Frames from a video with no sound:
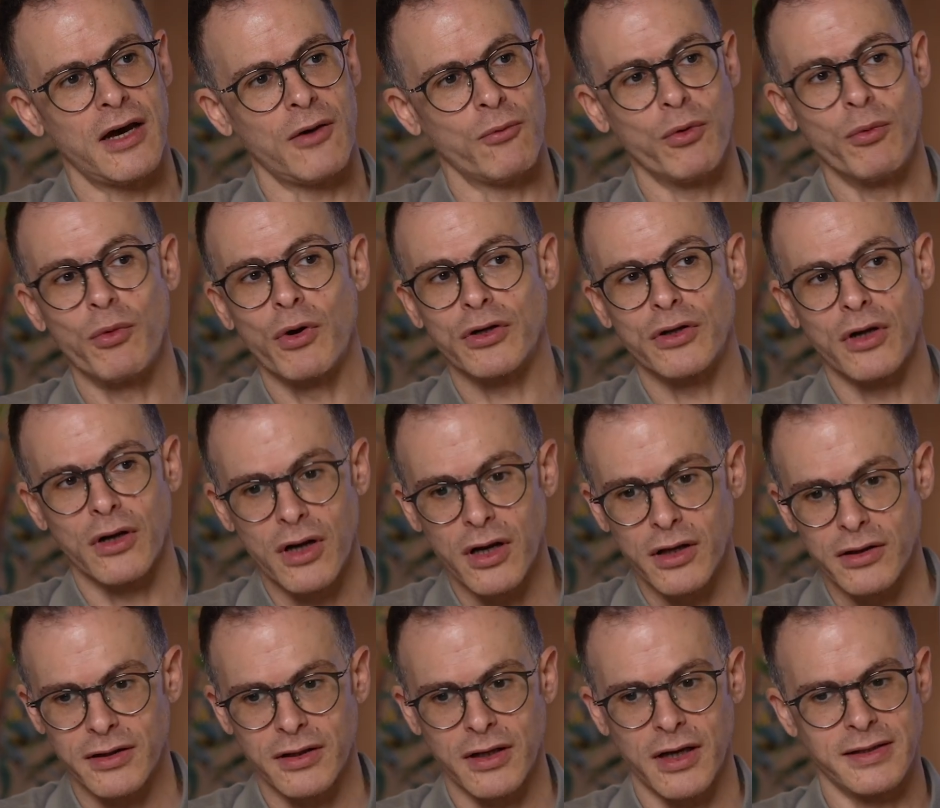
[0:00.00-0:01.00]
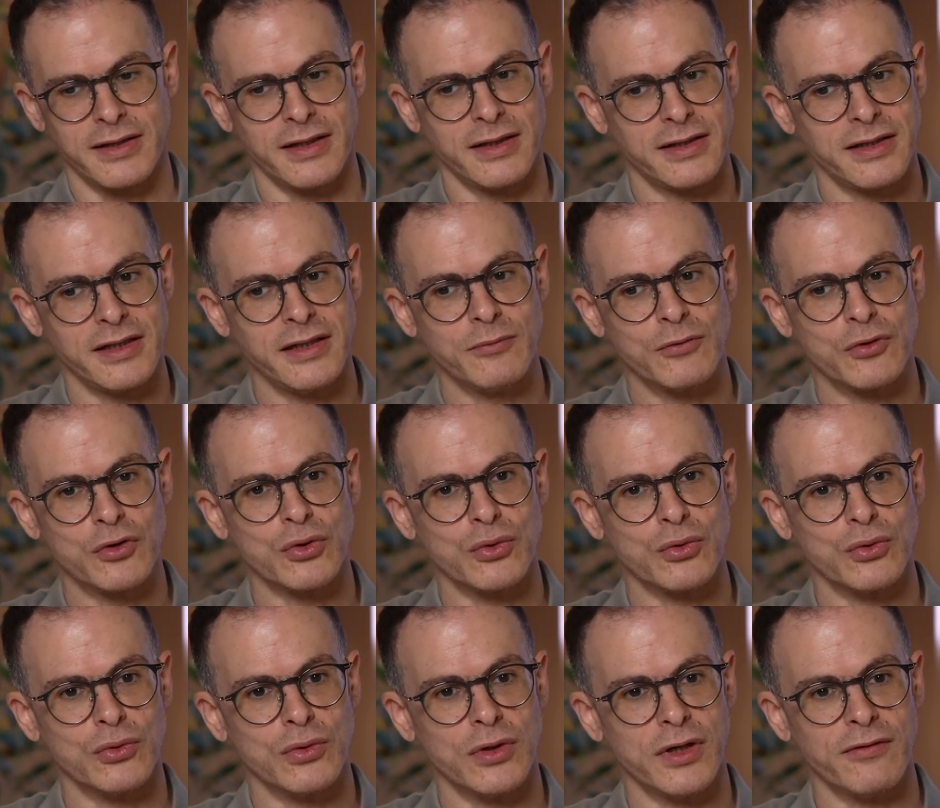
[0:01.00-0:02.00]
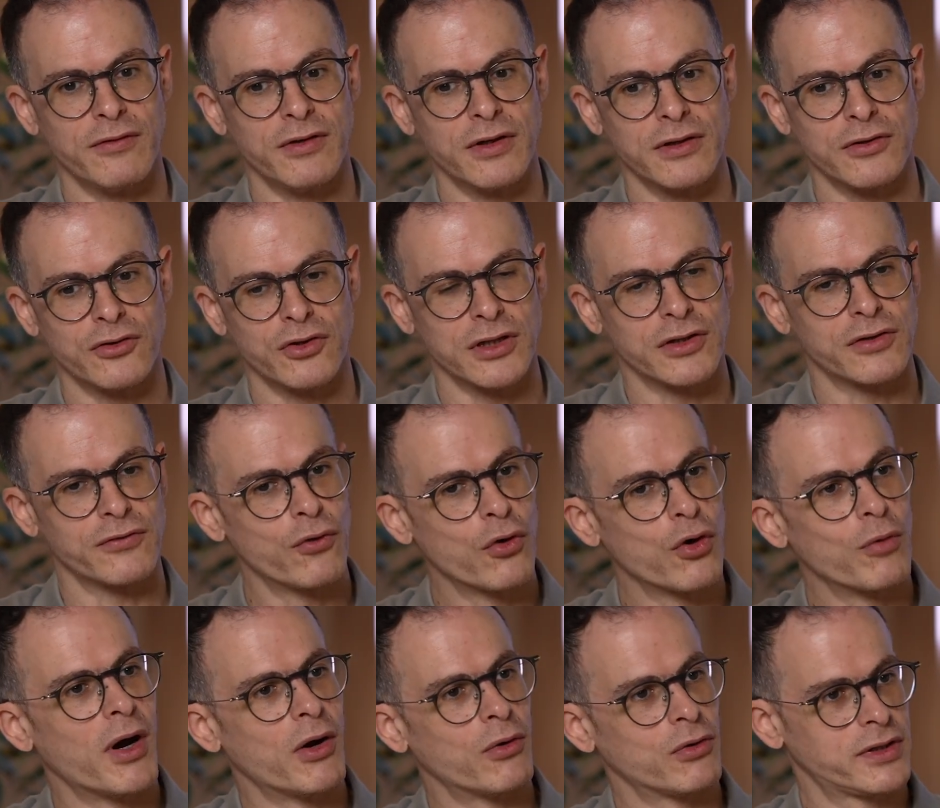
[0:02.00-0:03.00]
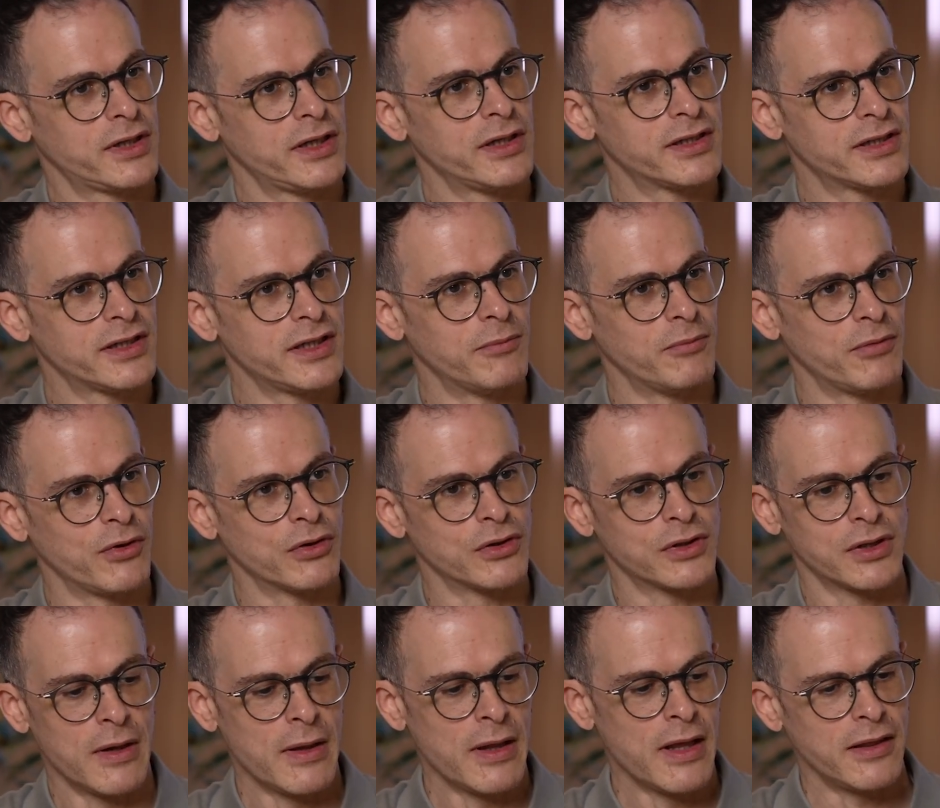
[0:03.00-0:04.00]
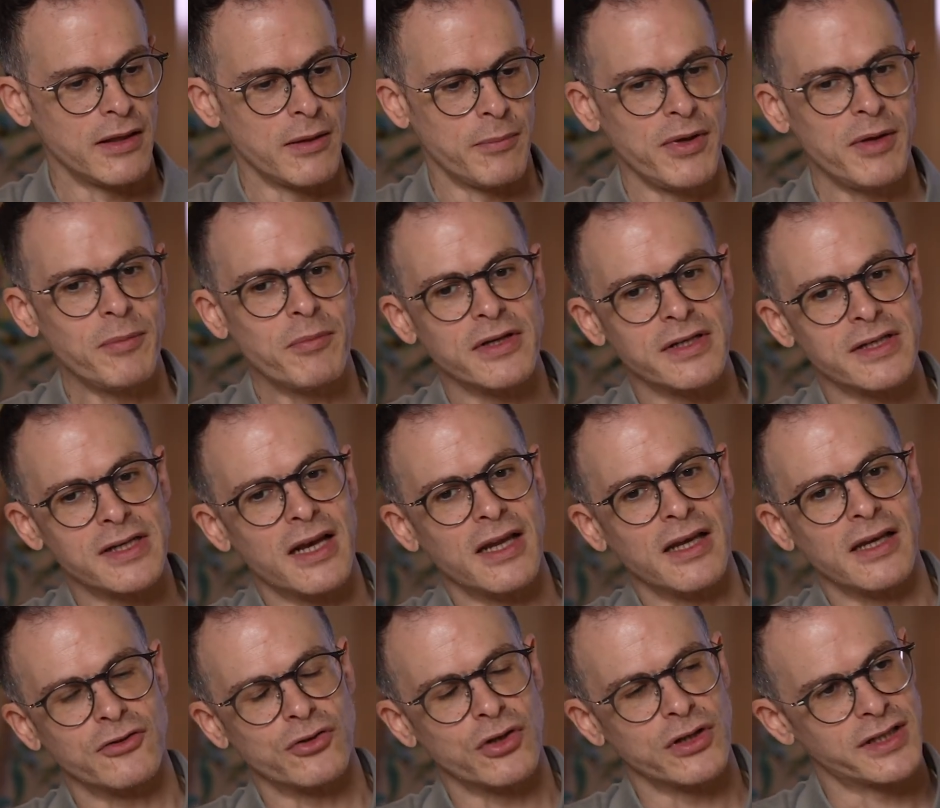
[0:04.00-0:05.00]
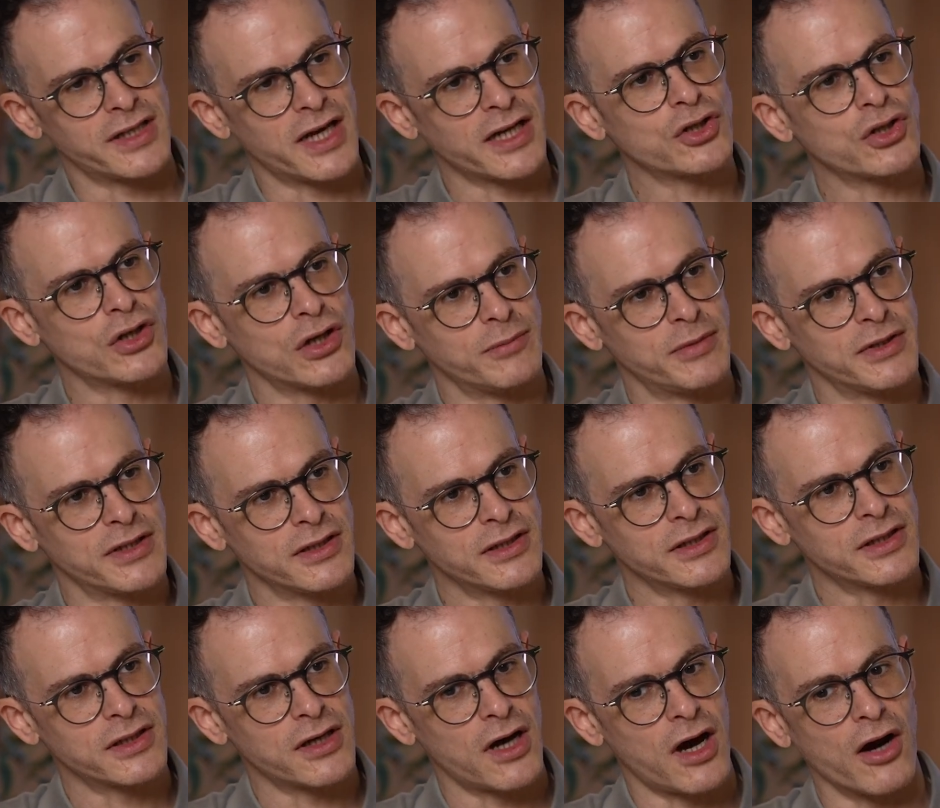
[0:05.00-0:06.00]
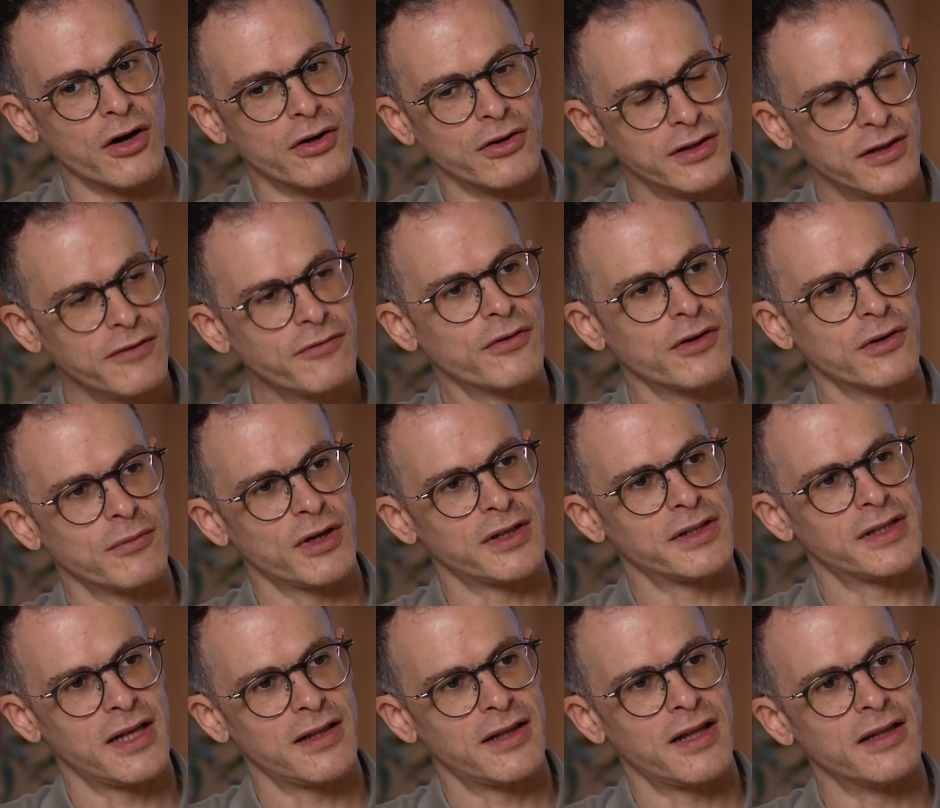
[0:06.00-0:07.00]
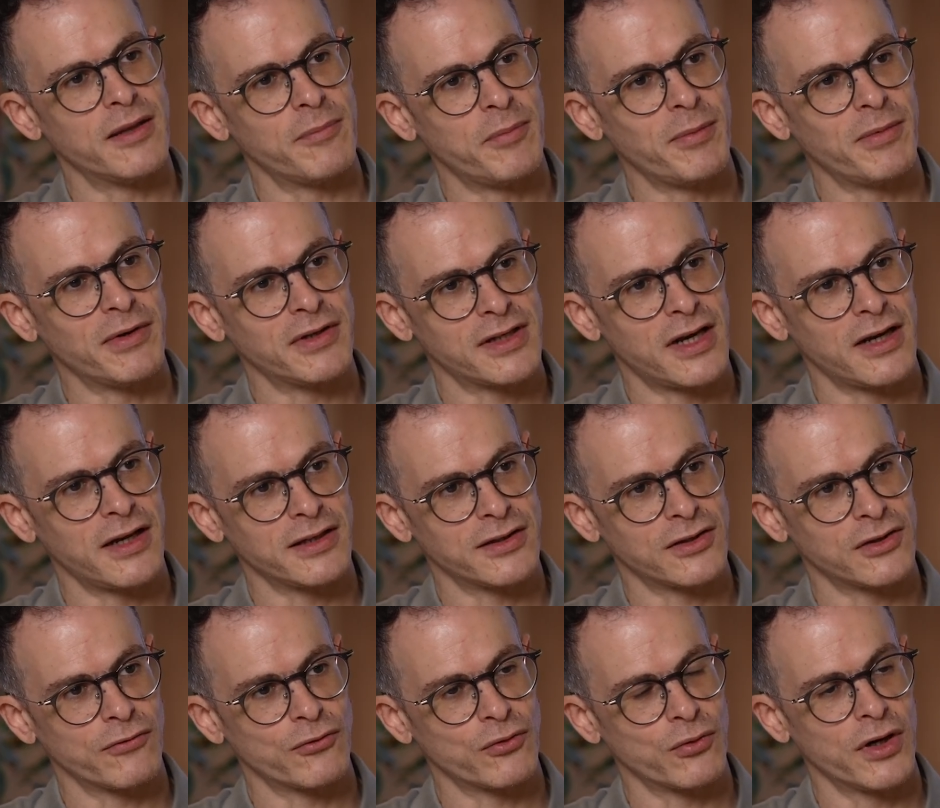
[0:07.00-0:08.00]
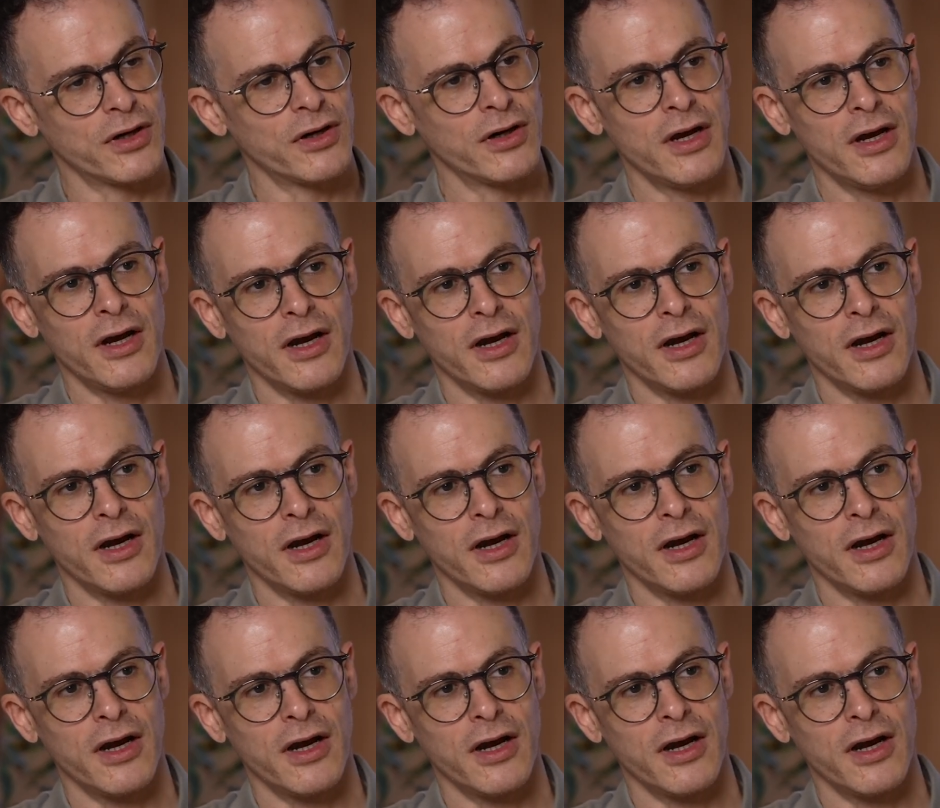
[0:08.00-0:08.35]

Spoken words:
We worked a lot as a team to even transform our sales team, because the people selling transactional business are different mindset than the people selling software.